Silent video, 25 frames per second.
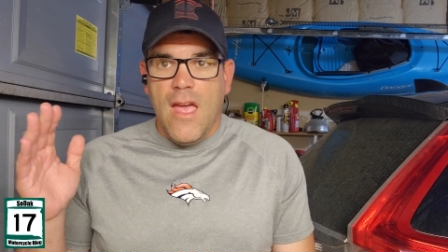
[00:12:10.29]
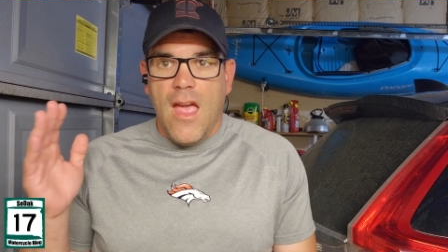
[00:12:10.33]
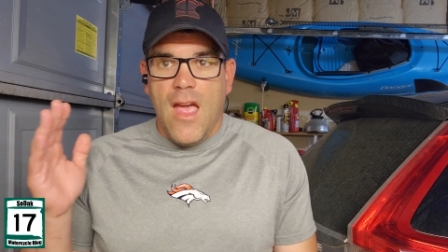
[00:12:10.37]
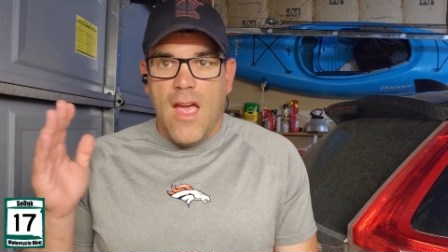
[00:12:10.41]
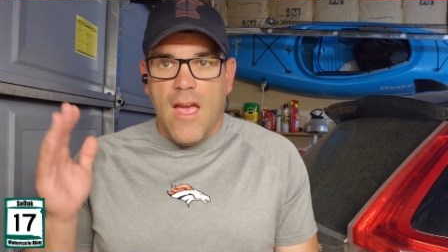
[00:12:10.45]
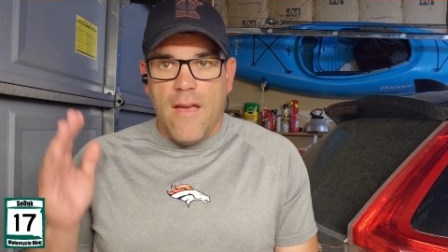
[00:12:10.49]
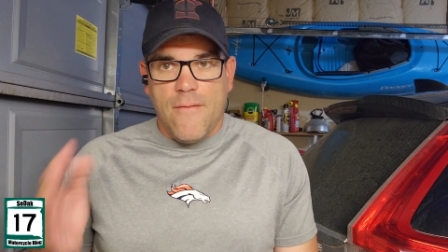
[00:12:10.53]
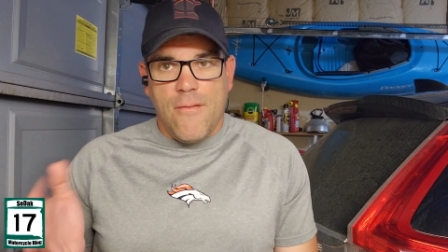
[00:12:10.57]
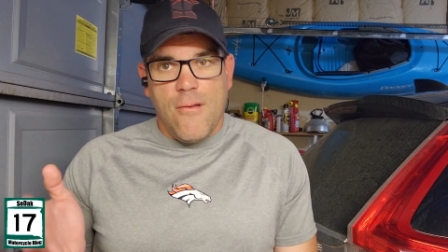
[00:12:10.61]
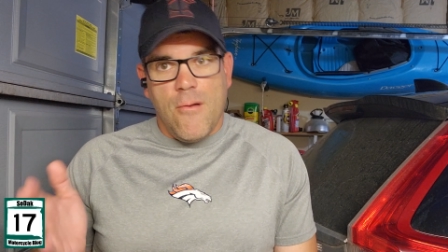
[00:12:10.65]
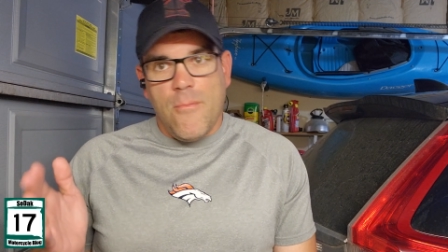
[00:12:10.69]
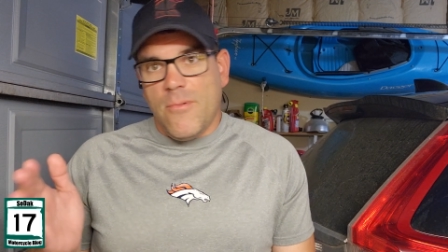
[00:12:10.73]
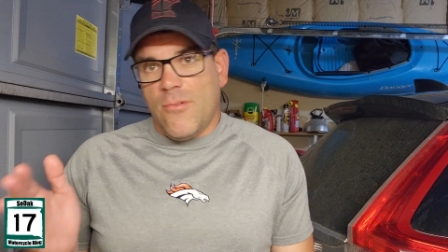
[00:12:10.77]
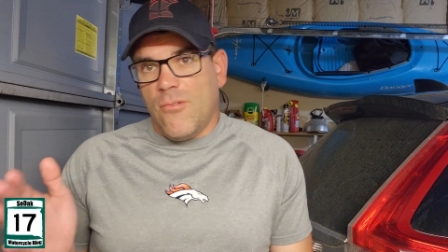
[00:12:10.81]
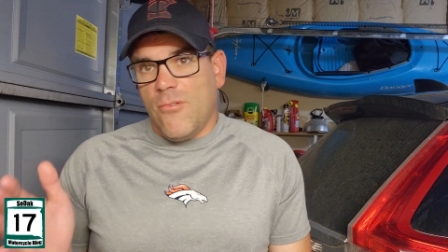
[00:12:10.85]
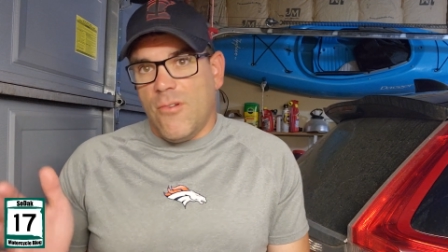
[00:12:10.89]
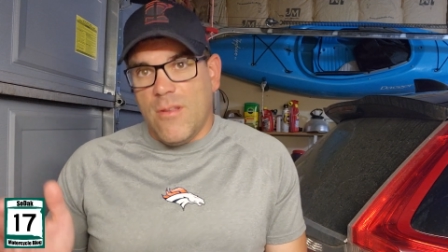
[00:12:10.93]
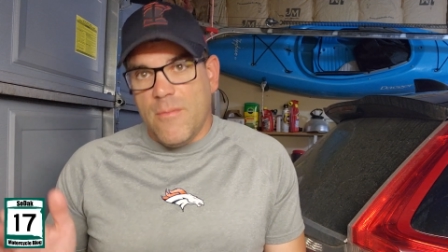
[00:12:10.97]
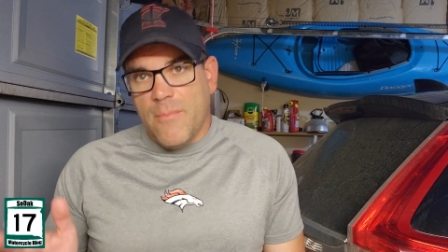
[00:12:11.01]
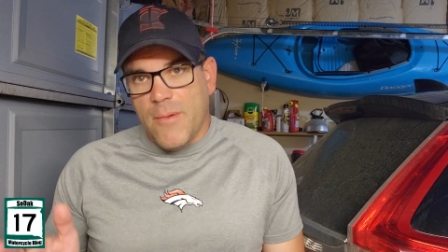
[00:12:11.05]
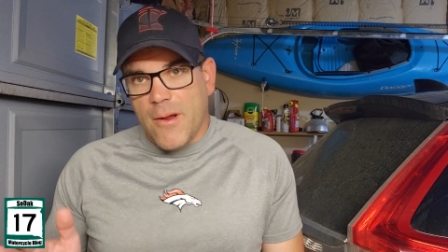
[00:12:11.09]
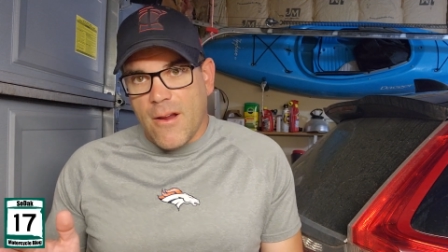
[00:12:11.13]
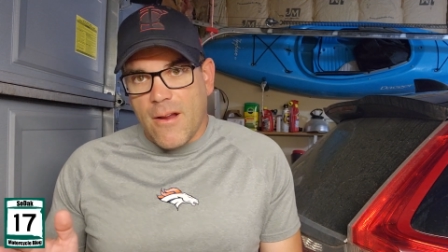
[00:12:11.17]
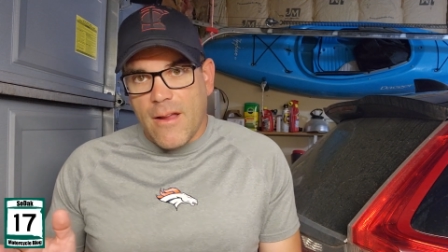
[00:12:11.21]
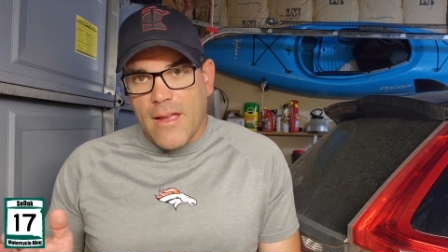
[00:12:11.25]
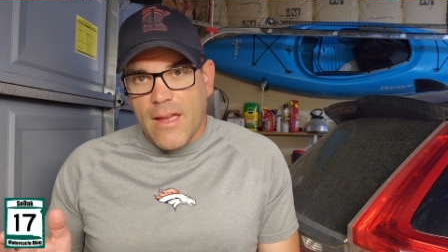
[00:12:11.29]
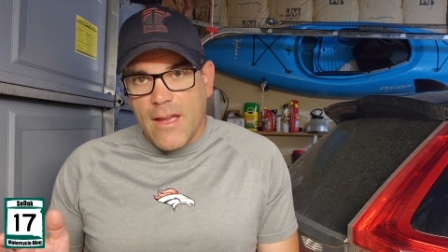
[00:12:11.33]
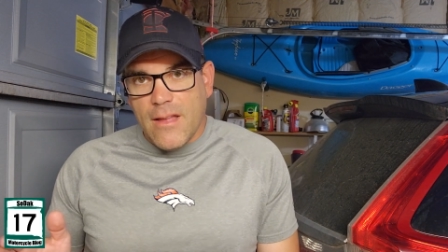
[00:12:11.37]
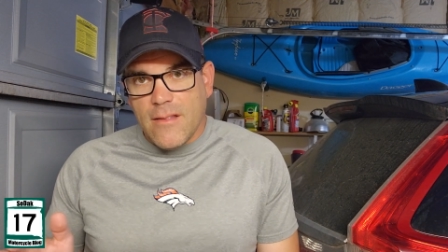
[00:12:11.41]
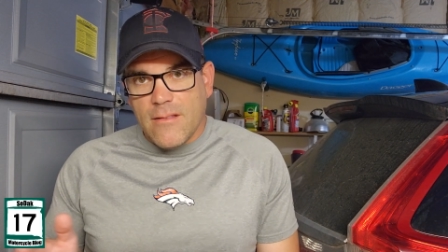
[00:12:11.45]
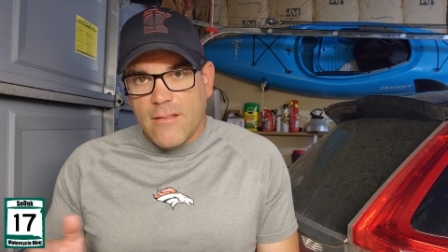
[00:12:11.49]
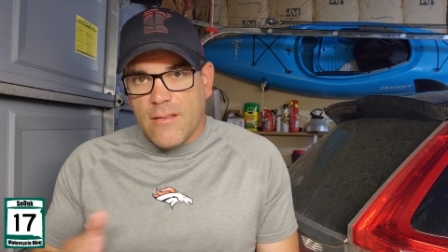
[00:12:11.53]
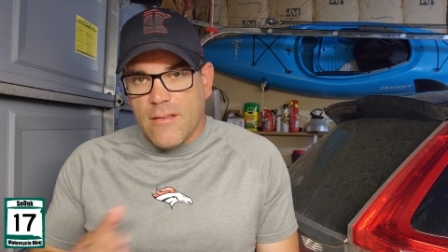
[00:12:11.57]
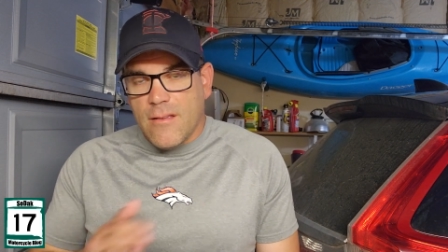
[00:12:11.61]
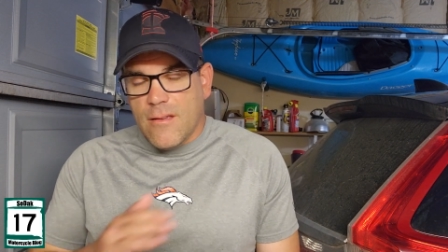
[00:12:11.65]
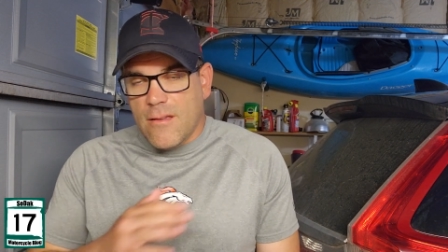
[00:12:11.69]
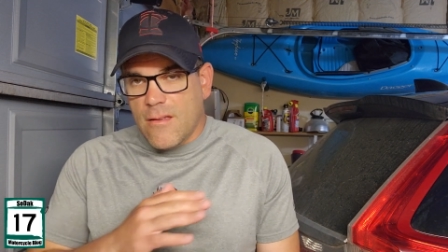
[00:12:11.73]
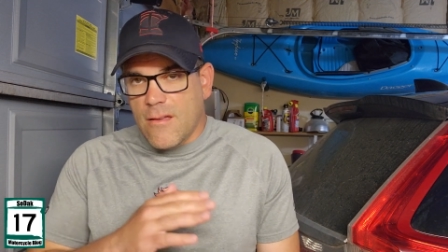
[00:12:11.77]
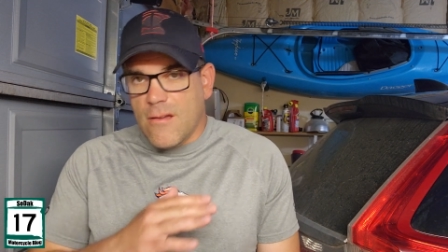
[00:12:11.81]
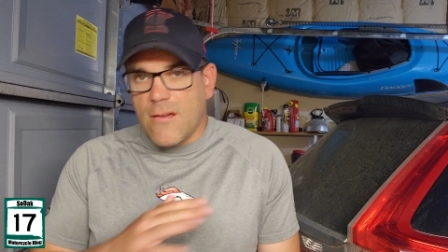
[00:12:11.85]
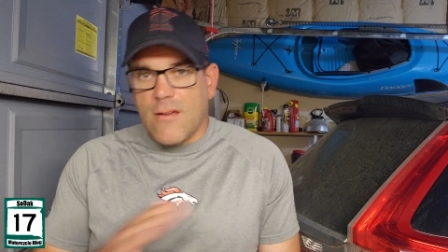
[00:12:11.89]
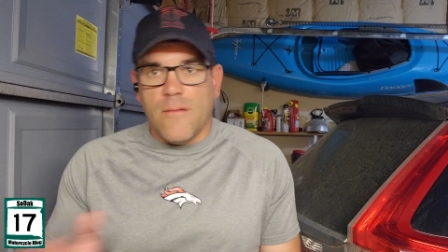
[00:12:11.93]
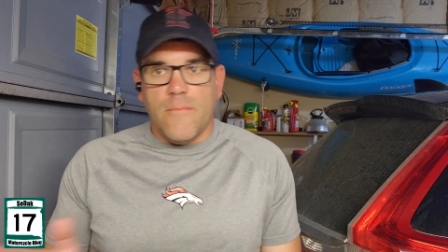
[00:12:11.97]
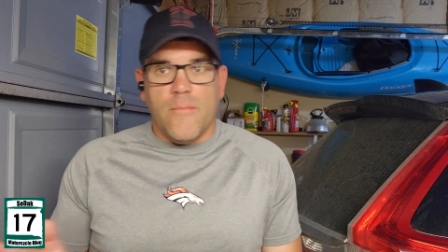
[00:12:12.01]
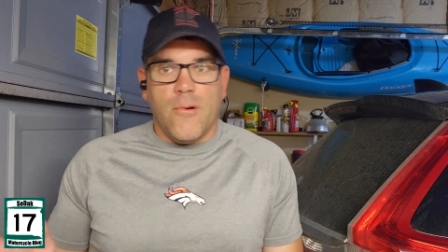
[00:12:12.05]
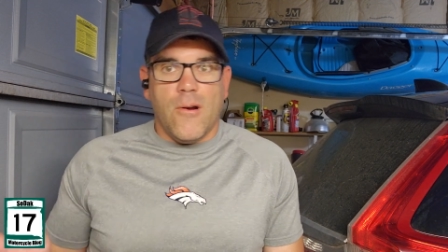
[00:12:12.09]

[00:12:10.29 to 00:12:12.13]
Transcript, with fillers: And if you're between the barricades, you can